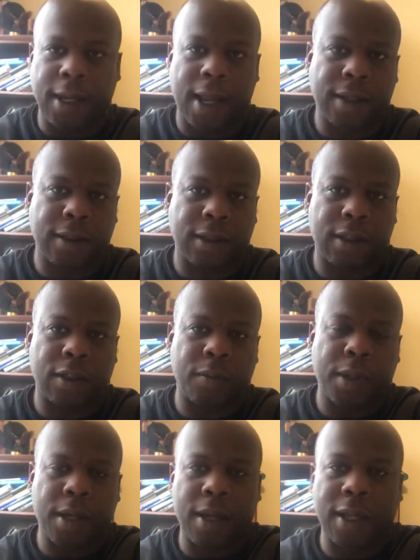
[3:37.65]
it actually
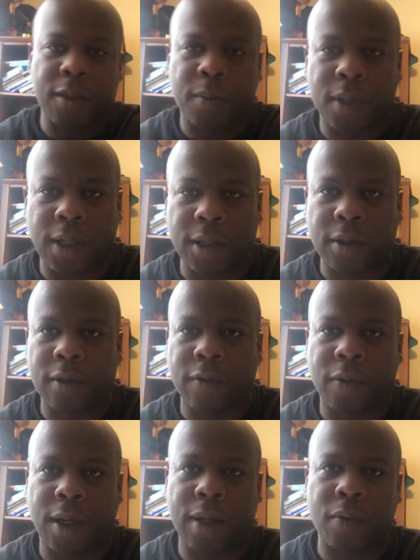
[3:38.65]
gives me an explanation
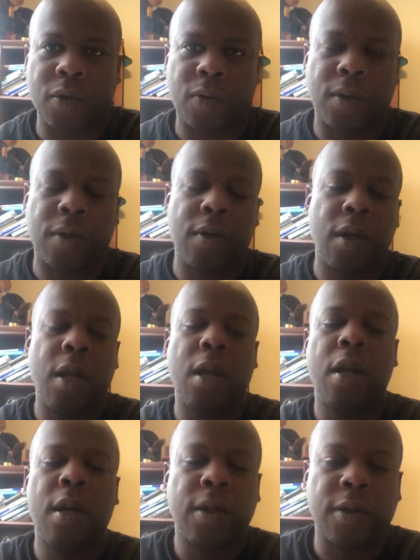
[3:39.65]
of why I was wrong.
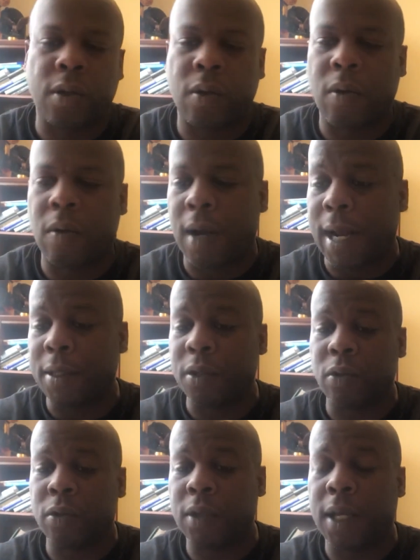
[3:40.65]
So I
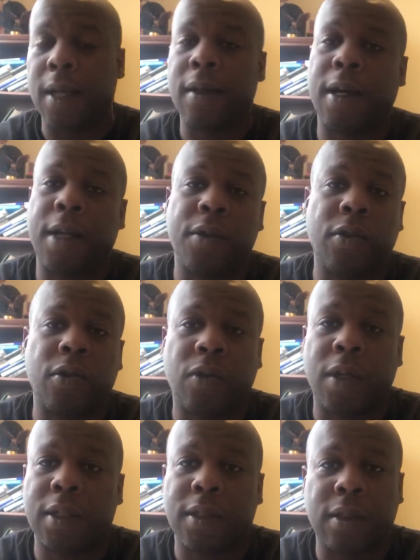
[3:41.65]
use that. I use
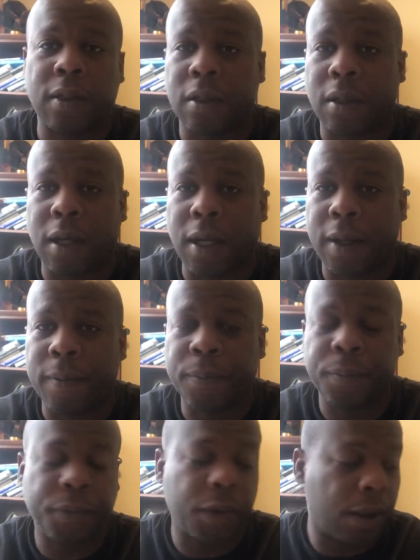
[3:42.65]
Transcender a
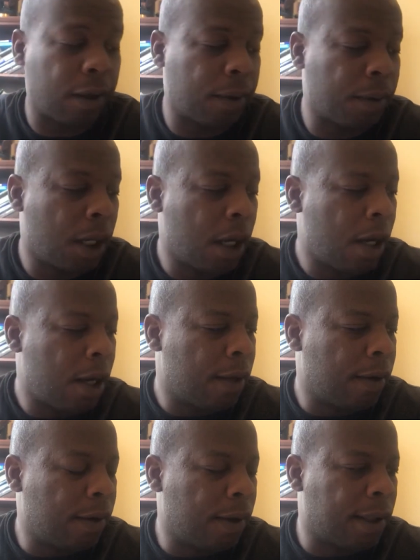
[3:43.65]
lot. Um,
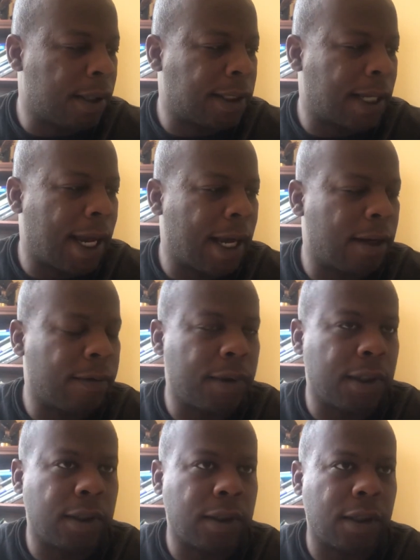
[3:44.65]
inside of
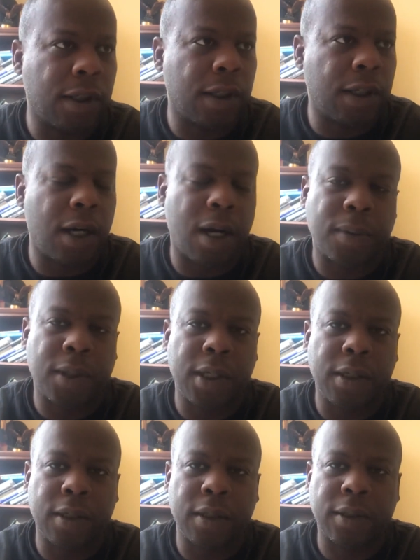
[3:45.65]
the uh,
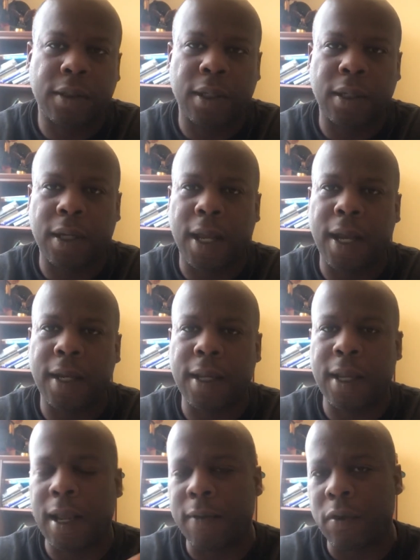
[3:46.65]
CompTIA study guide,
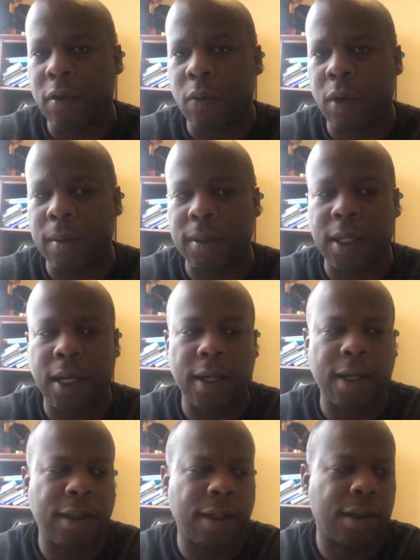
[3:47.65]
they have a
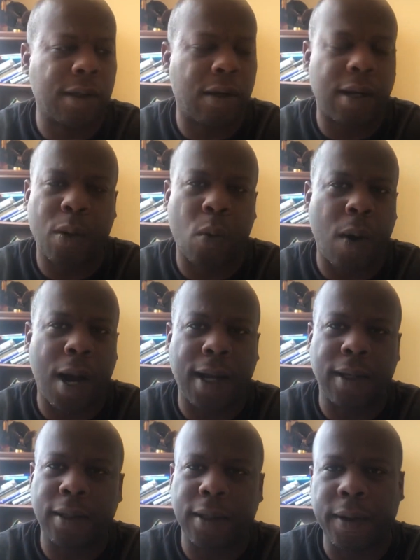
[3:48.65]
website. I think it's called like
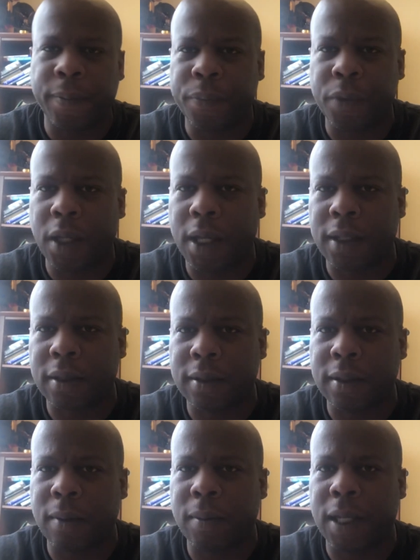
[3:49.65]
Wiley X or
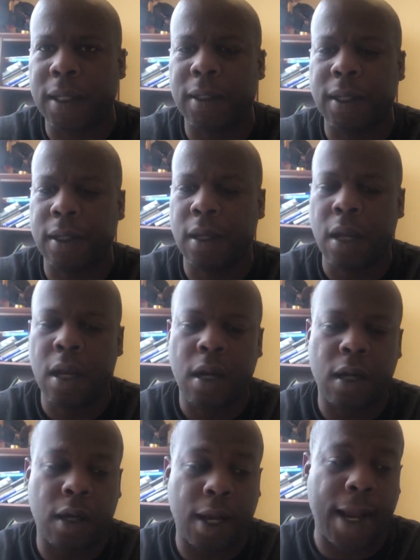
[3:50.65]
something like that.
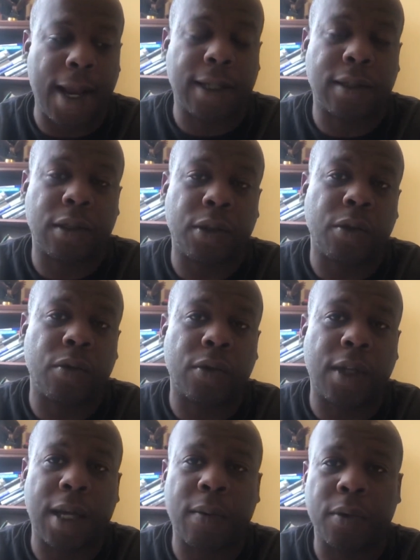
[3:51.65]
Uh, I actually use
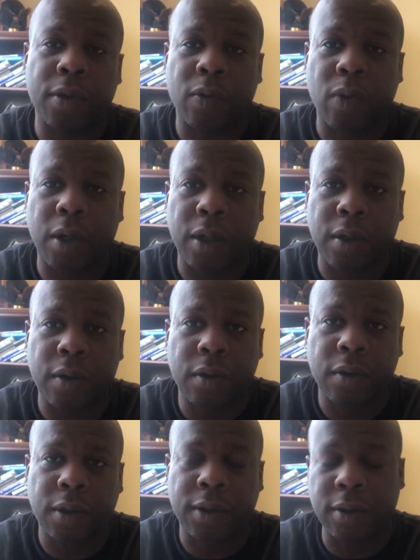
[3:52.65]
that one as well
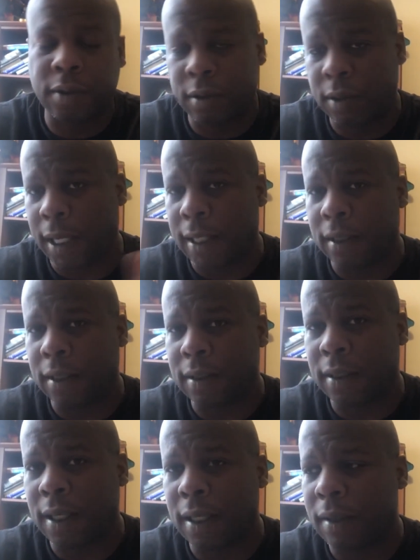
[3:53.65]
to take the
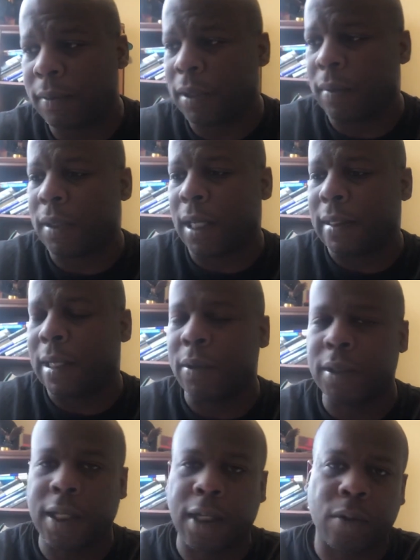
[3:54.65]
exam. Sometimes I
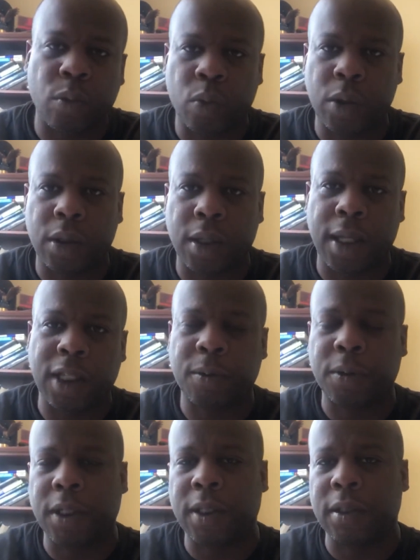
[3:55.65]
would take them with the
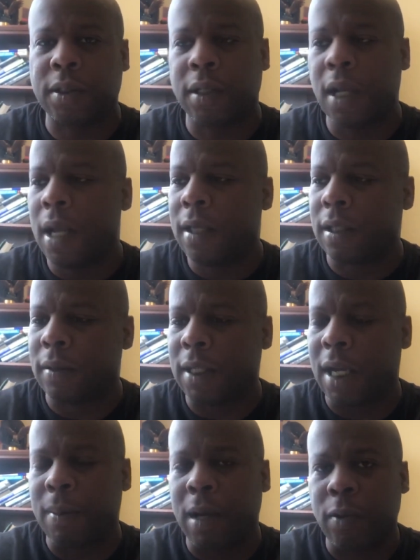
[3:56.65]
explanations.
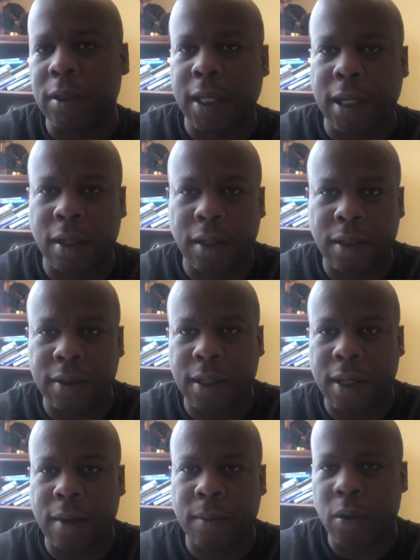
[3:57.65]
Sometimes I would take it in
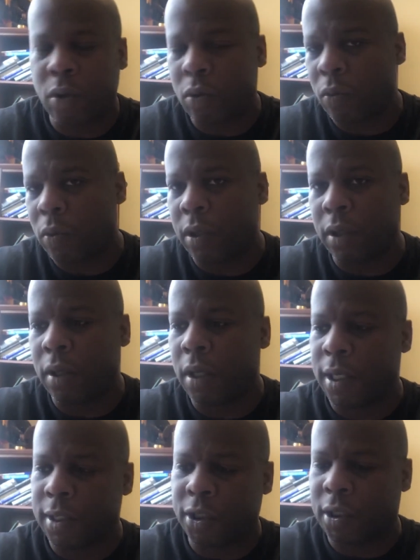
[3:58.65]
exam mode where
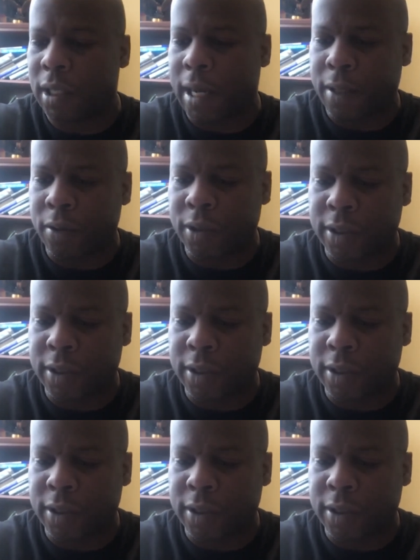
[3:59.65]
it's just like you